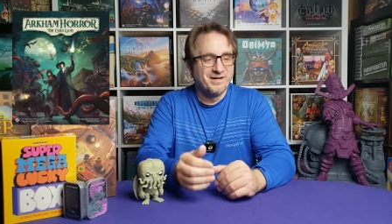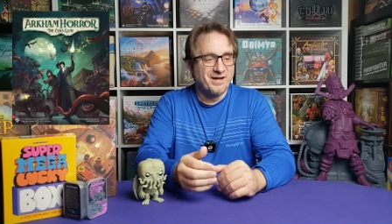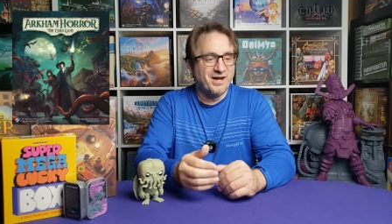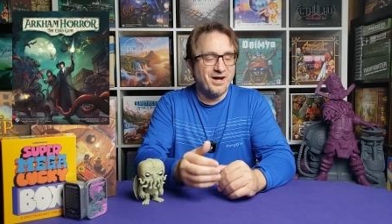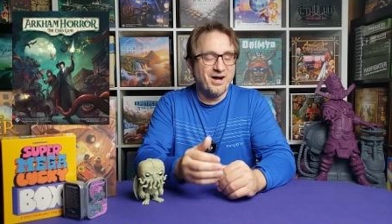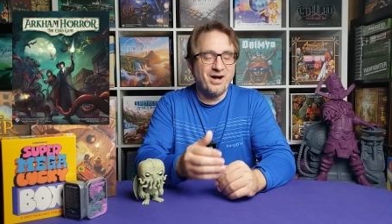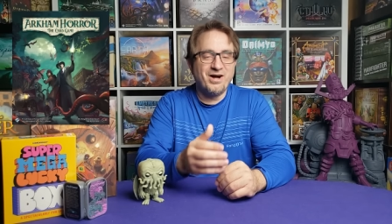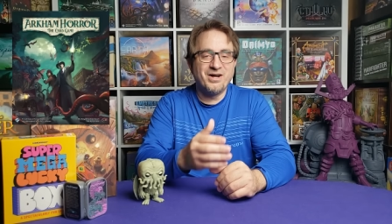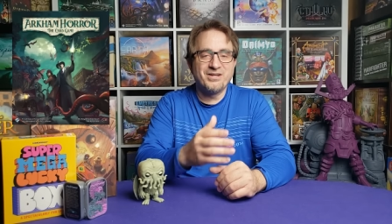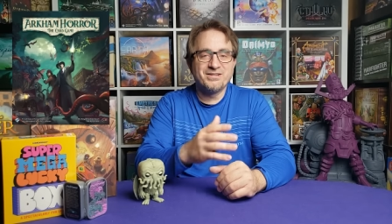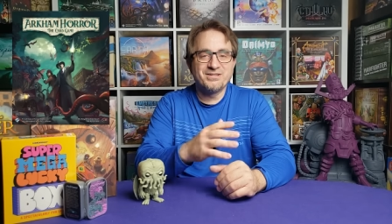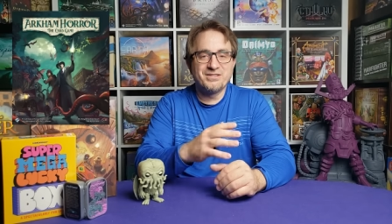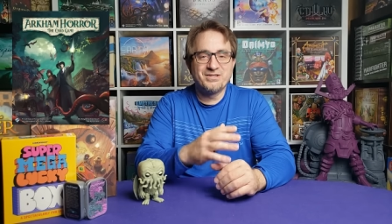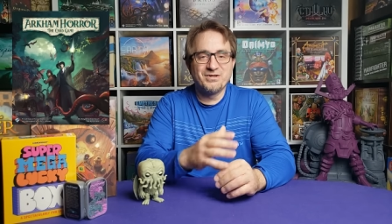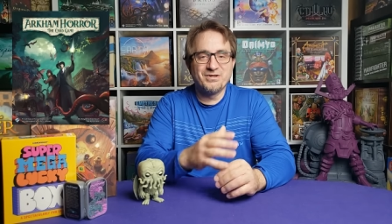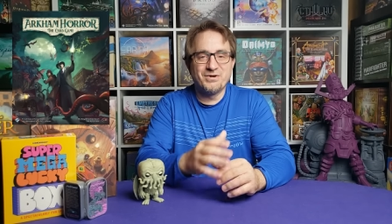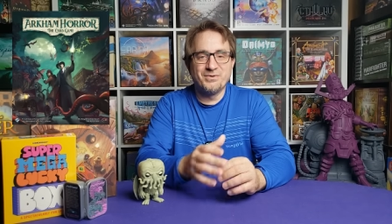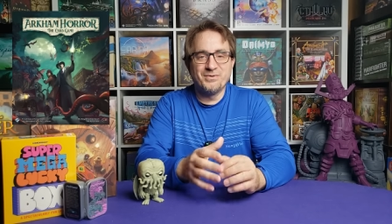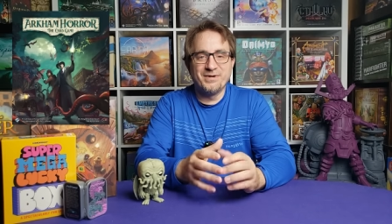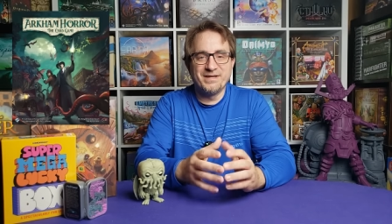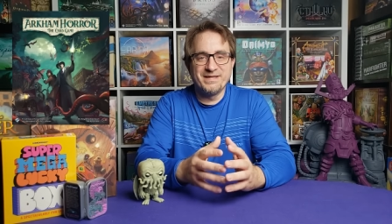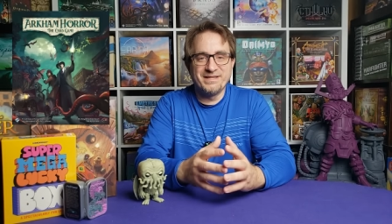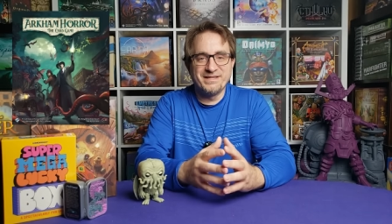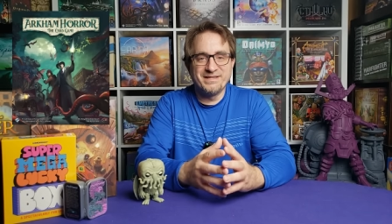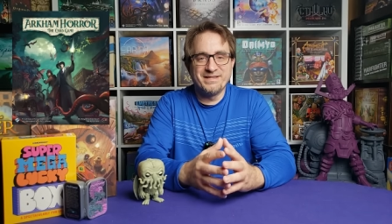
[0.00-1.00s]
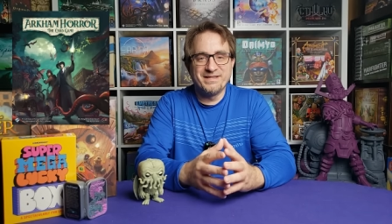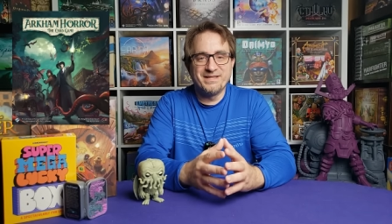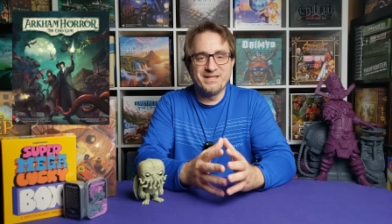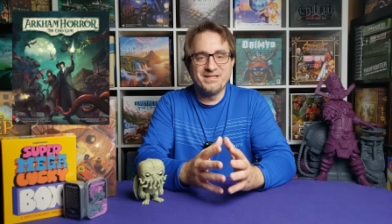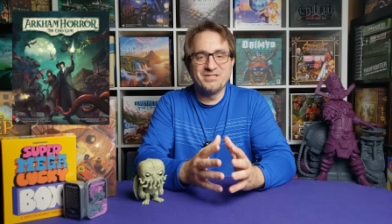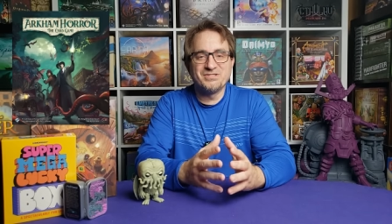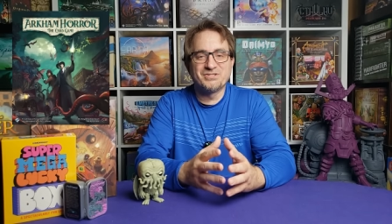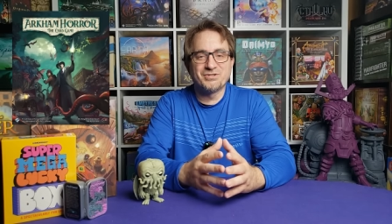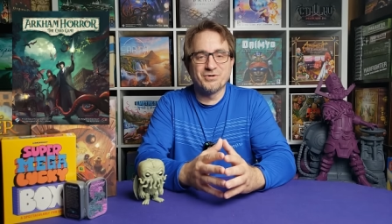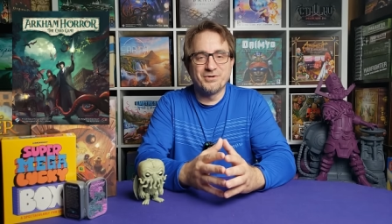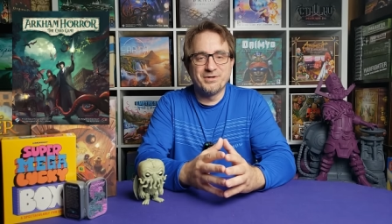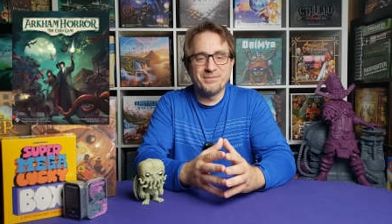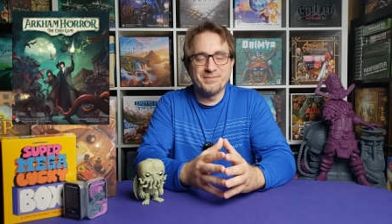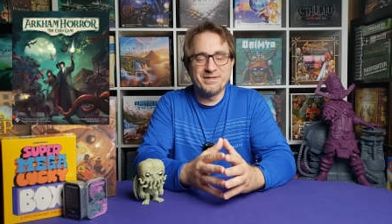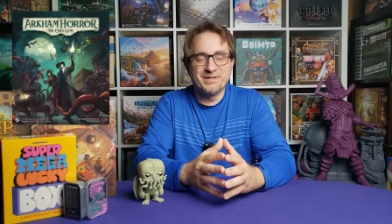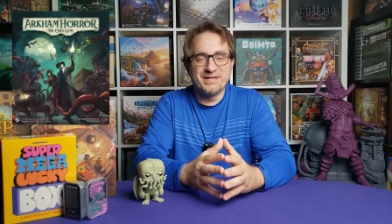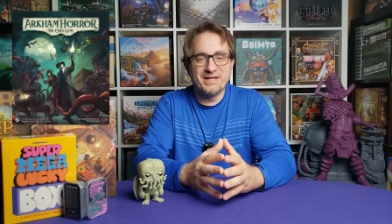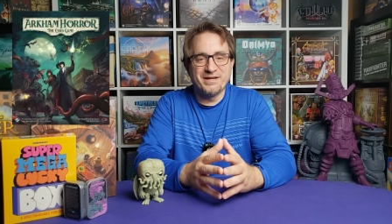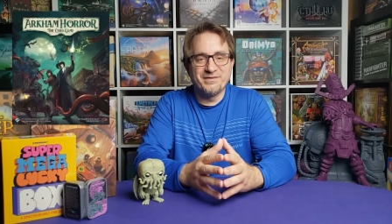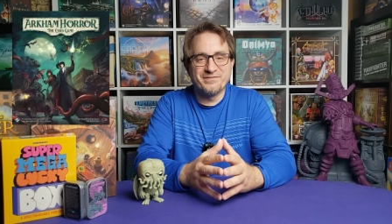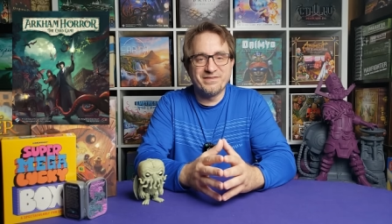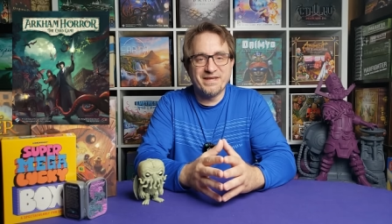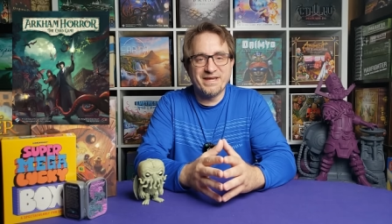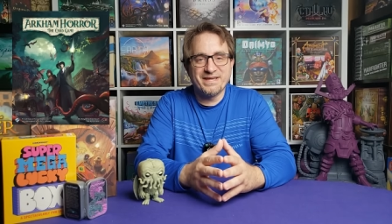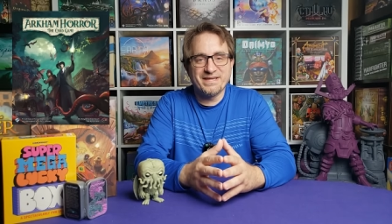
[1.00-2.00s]
ongoing enjoyment
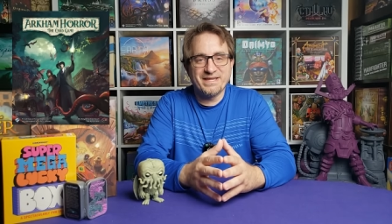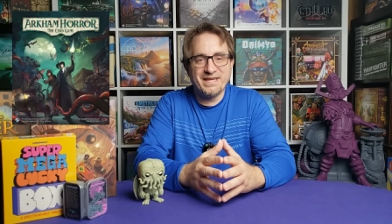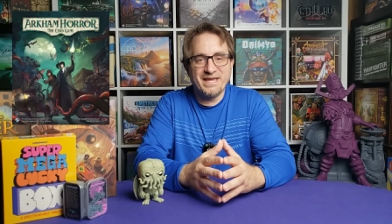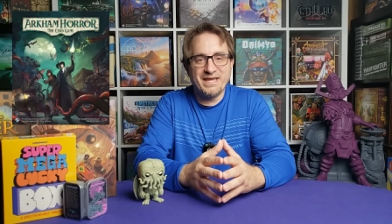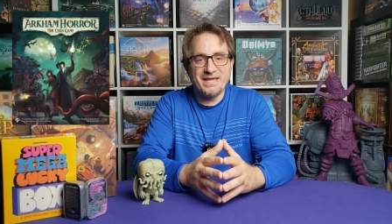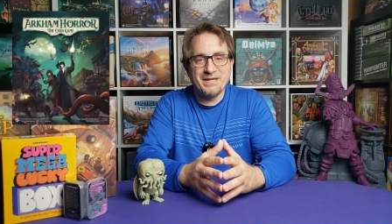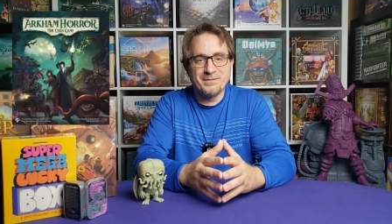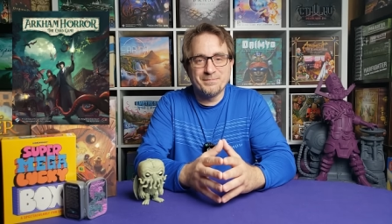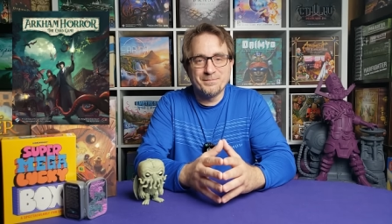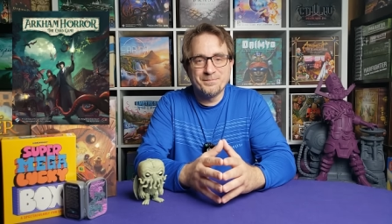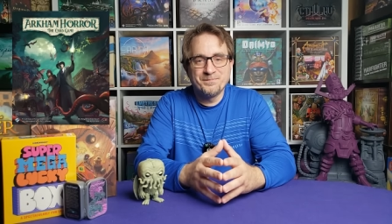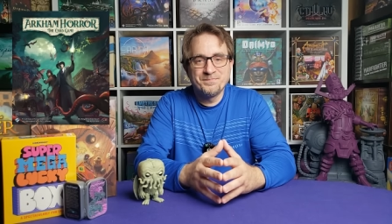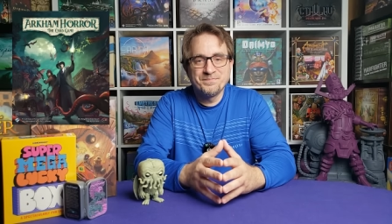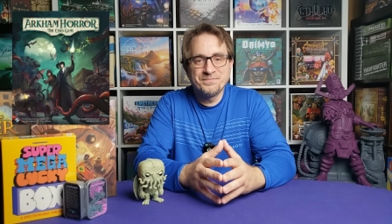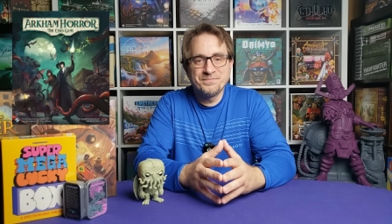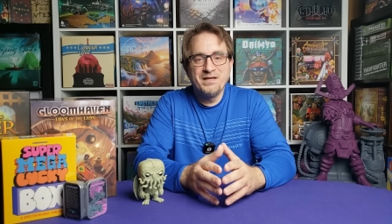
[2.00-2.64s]
of that game.